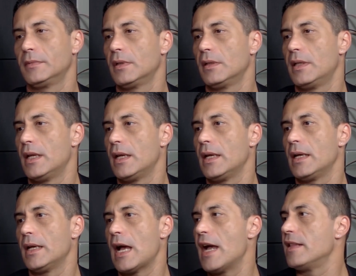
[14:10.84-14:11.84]

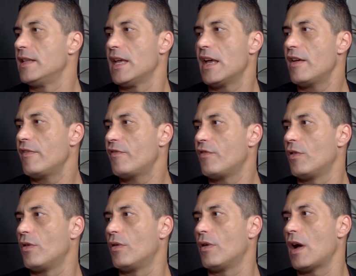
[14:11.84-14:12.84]
the IDF
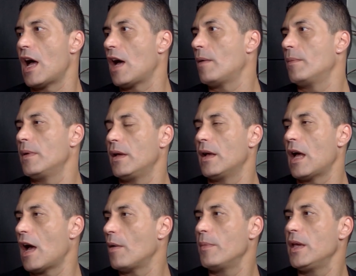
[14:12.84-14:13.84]
for
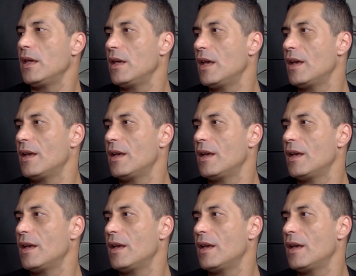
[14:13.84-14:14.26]
army,